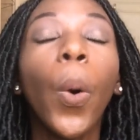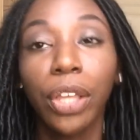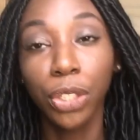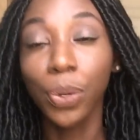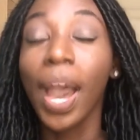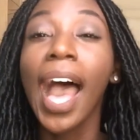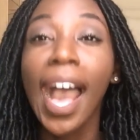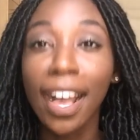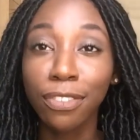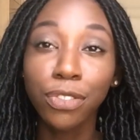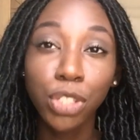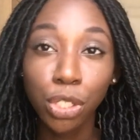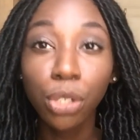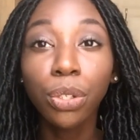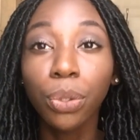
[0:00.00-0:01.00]
You
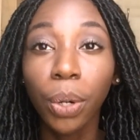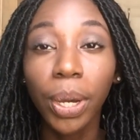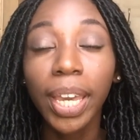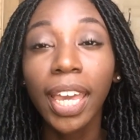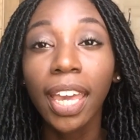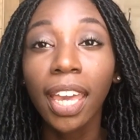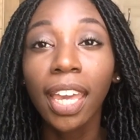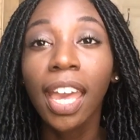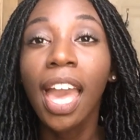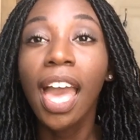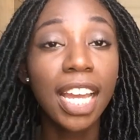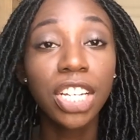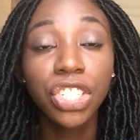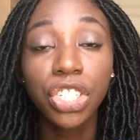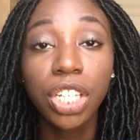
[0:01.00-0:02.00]
have to, okay? It's
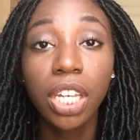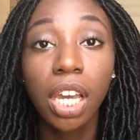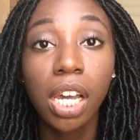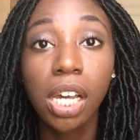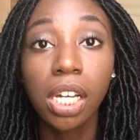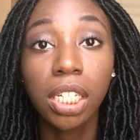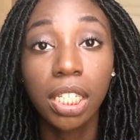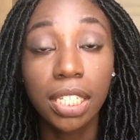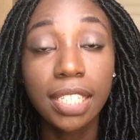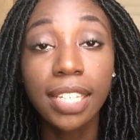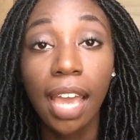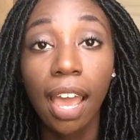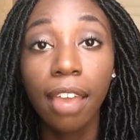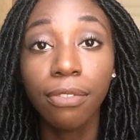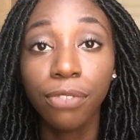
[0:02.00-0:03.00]
actually a good
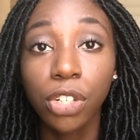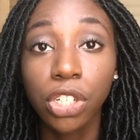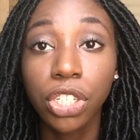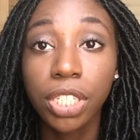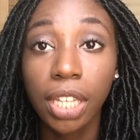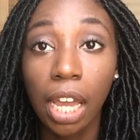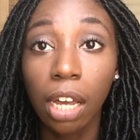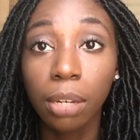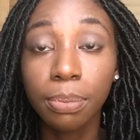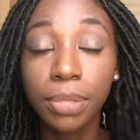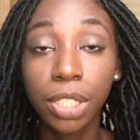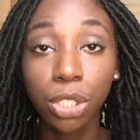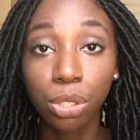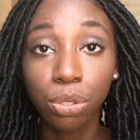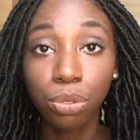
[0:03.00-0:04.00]
time for your
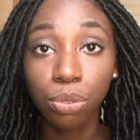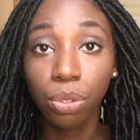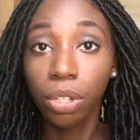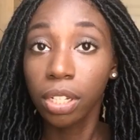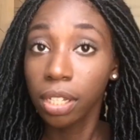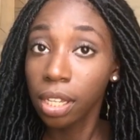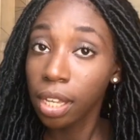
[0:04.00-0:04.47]
scalp to